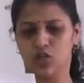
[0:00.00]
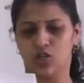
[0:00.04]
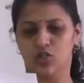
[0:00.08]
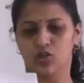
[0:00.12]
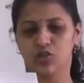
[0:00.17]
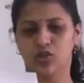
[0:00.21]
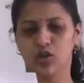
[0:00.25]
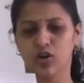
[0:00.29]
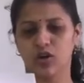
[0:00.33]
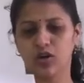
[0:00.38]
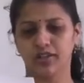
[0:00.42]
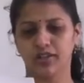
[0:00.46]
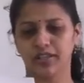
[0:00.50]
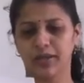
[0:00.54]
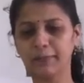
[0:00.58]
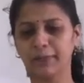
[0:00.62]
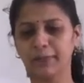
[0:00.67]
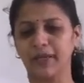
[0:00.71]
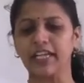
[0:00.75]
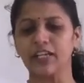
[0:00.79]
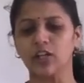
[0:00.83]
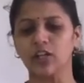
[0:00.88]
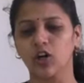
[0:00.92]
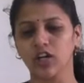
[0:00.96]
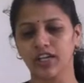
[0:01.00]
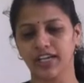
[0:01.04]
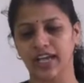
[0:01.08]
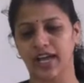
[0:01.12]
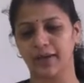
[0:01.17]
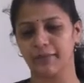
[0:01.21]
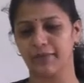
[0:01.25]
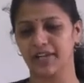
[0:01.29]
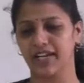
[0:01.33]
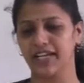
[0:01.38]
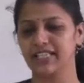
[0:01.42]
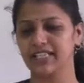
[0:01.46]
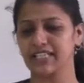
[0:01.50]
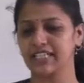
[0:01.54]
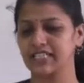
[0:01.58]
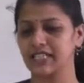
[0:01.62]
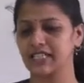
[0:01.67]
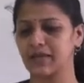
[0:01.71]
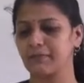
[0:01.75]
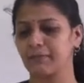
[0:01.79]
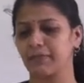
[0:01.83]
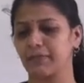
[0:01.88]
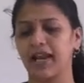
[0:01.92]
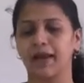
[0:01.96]
So the pinhole camera is a
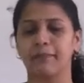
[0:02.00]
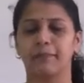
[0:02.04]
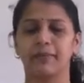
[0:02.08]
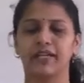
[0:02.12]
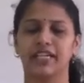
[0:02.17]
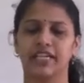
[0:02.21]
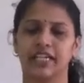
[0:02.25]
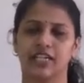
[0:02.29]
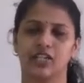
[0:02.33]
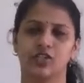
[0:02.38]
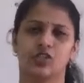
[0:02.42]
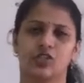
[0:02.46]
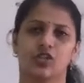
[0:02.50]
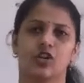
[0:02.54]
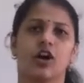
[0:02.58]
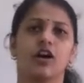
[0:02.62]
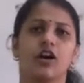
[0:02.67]
simple application